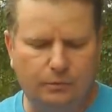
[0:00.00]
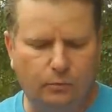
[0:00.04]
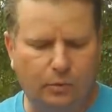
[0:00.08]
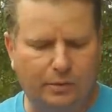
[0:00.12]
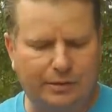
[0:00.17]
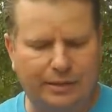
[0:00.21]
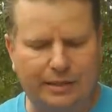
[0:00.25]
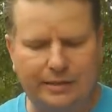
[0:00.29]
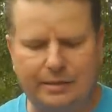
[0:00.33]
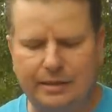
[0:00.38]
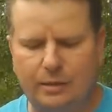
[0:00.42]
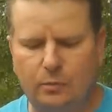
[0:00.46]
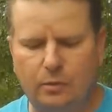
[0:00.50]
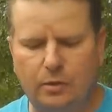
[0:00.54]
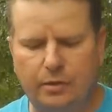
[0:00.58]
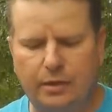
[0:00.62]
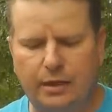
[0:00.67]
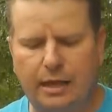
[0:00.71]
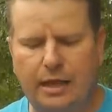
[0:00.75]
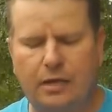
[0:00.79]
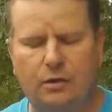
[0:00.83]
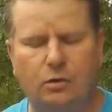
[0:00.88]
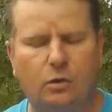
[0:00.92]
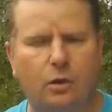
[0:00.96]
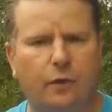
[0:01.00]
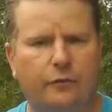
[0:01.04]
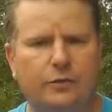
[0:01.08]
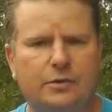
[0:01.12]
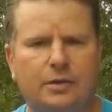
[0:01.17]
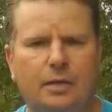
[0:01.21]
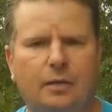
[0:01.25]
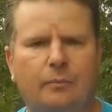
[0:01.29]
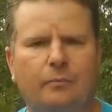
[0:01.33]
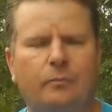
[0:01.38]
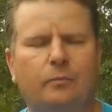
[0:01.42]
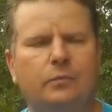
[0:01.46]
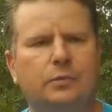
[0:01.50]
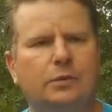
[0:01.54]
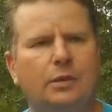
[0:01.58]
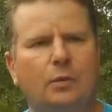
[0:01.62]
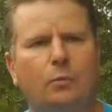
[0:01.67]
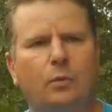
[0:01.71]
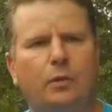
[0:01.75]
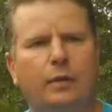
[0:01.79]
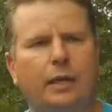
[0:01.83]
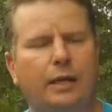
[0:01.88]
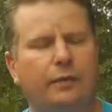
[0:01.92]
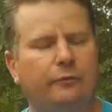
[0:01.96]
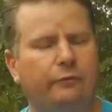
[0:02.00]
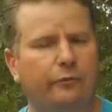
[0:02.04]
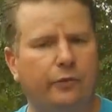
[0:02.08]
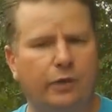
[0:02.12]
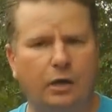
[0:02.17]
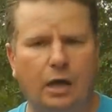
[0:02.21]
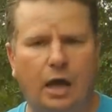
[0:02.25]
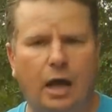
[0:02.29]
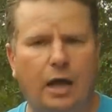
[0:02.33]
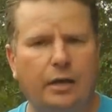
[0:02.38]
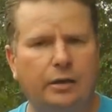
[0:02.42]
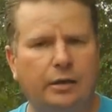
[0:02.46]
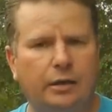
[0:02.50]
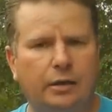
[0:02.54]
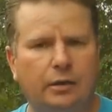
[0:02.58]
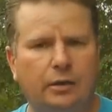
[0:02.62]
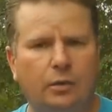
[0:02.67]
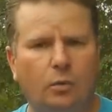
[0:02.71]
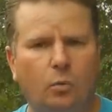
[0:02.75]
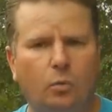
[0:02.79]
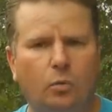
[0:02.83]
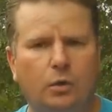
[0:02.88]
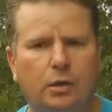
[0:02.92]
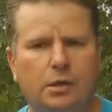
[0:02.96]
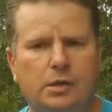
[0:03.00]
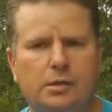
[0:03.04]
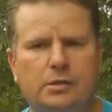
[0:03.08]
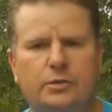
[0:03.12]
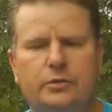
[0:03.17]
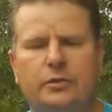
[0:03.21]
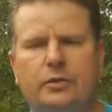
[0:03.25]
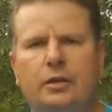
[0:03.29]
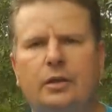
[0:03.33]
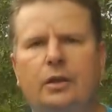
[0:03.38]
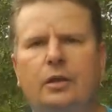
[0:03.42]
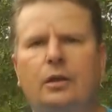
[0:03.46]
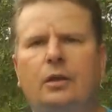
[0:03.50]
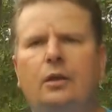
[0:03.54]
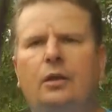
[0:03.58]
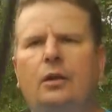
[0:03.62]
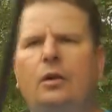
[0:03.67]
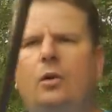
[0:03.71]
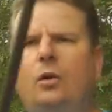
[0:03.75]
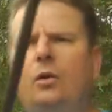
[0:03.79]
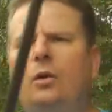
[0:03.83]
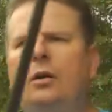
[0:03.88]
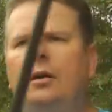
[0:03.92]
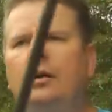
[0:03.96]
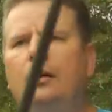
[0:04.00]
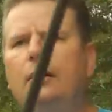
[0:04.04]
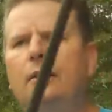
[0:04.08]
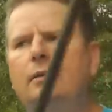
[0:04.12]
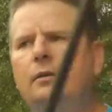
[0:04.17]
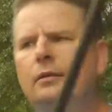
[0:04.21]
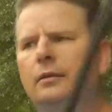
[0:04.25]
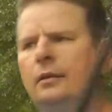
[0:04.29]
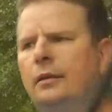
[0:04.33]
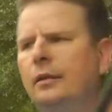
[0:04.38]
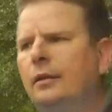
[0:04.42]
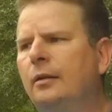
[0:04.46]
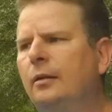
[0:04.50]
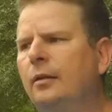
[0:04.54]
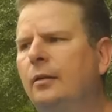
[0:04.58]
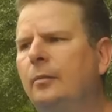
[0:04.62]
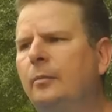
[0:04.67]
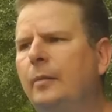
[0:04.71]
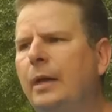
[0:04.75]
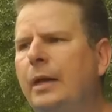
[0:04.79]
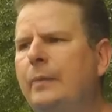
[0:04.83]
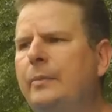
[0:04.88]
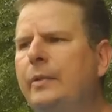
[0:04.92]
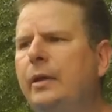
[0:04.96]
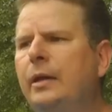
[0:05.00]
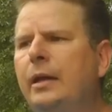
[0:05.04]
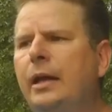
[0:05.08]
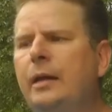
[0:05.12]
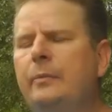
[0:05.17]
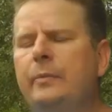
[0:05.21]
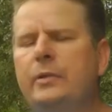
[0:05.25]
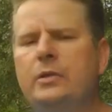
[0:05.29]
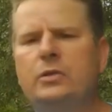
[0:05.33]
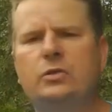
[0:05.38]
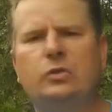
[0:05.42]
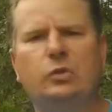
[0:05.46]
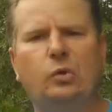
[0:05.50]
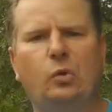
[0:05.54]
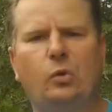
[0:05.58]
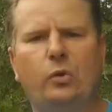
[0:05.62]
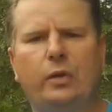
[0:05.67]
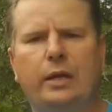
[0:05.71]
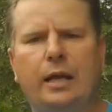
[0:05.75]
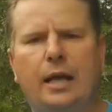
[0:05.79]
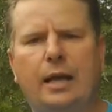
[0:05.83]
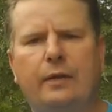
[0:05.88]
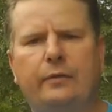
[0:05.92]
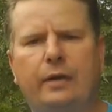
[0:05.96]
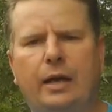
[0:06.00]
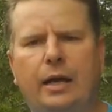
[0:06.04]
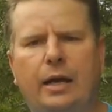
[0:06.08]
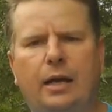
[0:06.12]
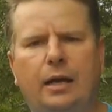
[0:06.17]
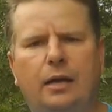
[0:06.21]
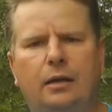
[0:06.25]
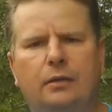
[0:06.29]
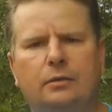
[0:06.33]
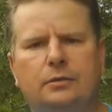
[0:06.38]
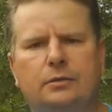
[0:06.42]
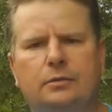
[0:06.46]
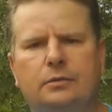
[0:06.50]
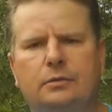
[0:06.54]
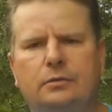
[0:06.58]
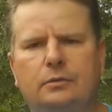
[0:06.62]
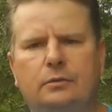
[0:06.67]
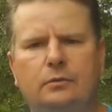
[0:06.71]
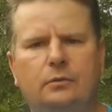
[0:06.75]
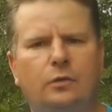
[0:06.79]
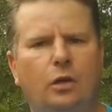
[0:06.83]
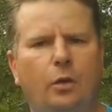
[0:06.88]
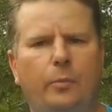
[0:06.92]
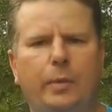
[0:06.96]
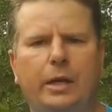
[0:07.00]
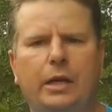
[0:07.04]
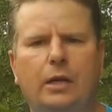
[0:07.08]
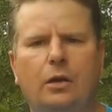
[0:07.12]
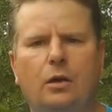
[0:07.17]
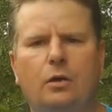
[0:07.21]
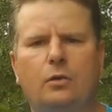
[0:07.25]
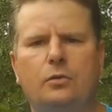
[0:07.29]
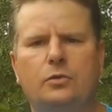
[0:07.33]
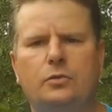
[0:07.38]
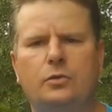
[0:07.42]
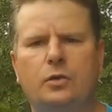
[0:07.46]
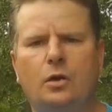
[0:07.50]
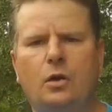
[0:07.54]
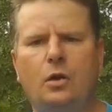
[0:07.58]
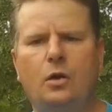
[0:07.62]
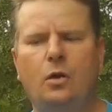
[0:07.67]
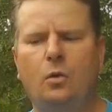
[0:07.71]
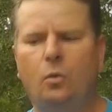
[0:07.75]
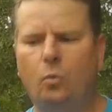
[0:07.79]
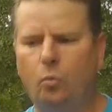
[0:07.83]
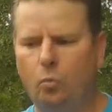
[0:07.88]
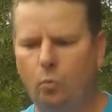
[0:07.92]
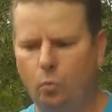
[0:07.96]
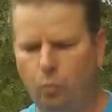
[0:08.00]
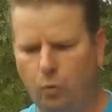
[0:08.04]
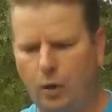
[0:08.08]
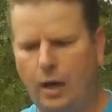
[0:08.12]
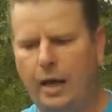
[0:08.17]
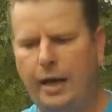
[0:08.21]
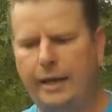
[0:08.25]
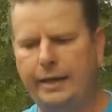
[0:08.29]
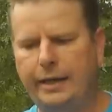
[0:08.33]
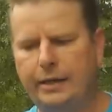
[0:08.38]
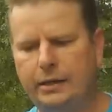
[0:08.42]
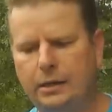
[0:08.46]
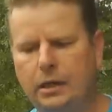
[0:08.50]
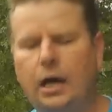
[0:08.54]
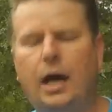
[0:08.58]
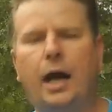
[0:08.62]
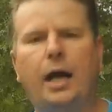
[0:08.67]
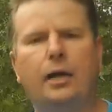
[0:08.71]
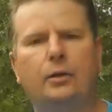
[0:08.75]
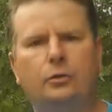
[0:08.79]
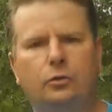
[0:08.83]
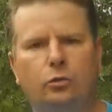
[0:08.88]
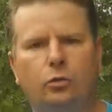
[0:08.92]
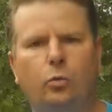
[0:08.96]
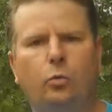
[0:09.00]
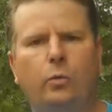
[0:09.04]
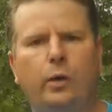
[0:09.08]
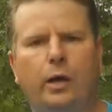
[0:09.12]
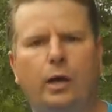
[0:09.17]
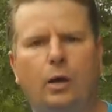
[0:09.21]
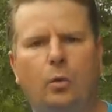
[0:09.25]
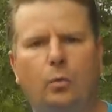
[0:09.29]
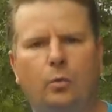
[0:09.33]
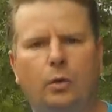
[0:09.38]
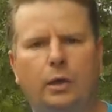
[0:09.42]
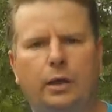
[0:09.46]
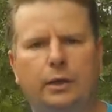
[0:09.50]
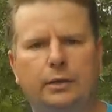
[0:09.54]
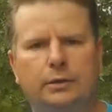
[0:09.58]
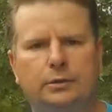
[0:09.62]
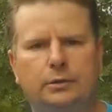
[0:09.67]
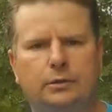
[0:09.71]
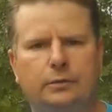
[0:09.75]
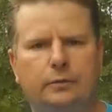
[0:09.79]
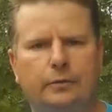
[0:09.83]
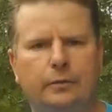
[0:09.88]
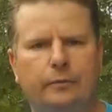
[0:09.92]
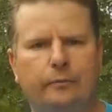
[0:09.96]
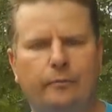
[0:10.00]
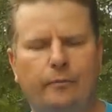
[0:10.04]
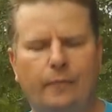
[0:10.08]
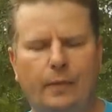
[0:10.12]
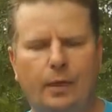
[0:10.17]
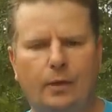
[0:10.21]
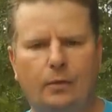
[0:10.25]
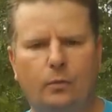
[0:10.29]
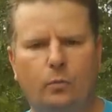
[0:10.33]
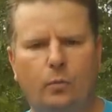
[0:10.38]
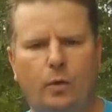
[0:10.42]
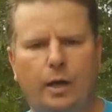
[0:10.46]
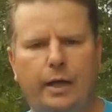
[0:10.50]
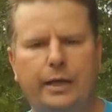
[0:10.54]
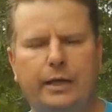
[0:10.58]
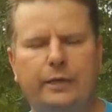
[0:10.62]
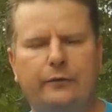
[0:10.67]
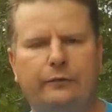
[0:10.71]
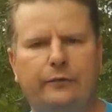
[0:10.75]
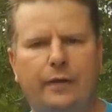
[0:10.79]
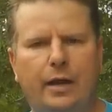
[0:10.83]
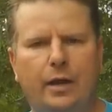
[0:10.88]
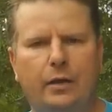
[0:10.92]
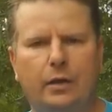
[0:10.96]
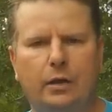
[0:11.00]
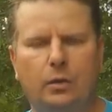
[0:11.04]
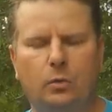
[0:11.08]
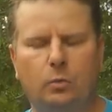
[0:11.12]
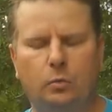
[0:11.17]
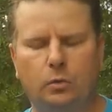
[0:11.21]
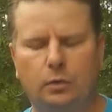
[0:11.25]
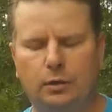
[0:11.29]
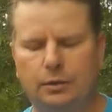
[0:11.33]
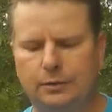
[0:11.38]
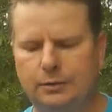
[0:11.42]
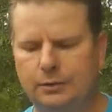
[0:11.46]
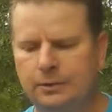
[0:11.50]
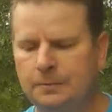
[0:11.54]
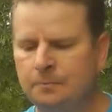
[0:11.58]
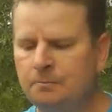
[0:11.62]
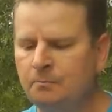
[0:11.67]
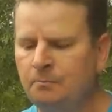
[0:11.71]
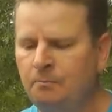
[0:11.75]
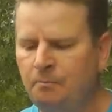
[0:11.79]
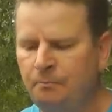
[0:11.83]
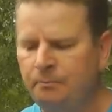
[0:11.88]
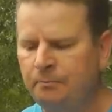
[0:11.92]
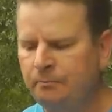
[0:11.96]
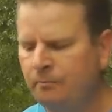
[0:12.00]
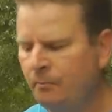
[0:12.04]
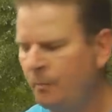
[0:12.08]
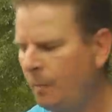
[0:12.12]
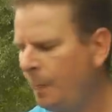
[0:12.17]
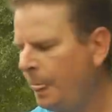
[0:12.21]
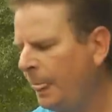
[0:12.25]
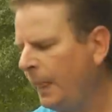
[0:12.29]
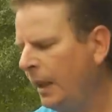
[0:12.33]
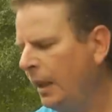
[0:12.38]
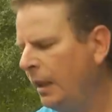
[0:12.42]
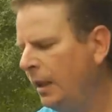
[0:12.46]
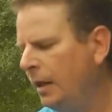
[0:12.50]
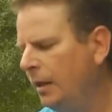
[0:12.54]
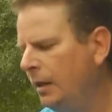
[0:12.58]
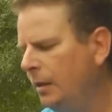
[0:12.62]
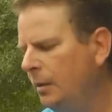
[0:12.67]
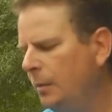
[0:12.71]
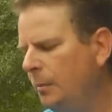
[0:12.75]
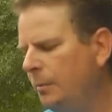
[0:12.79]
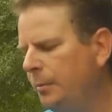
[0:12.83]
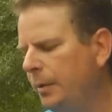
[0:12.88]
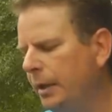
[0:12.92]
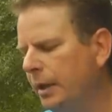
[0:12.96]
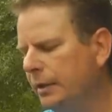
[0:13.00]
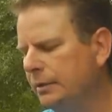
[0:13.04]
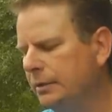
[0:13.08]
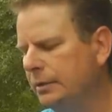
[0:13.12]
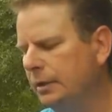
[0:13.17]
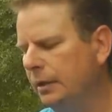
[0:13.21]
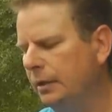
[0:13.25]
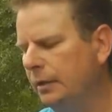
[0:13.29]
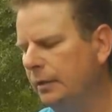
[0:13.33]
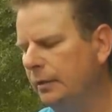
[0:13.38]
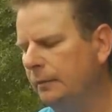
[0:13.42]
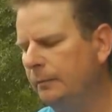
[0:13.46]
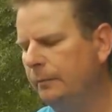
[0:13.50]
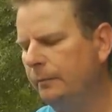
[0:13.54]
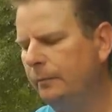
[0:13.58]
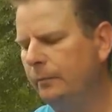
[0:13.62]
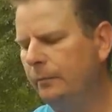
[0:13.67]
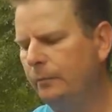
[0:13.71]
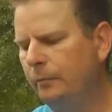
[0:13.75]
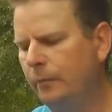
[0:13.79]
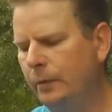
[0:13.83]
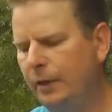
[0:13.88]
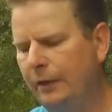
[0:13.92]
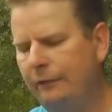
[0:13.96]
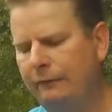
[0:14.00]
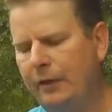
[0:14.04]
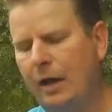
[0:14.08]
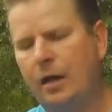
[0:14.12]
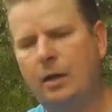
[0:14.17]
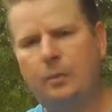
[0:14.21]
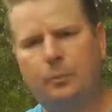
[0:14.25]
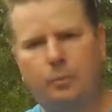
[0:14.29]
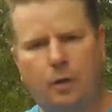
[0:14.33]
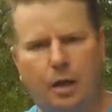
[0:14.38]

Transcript: what they did with it, I don't know if some someone had forgotten it in the woods. Uh, maybe it had been stolen out of a house. Nobody knows why it got to where it was, why he found it in the woods. But uh, he found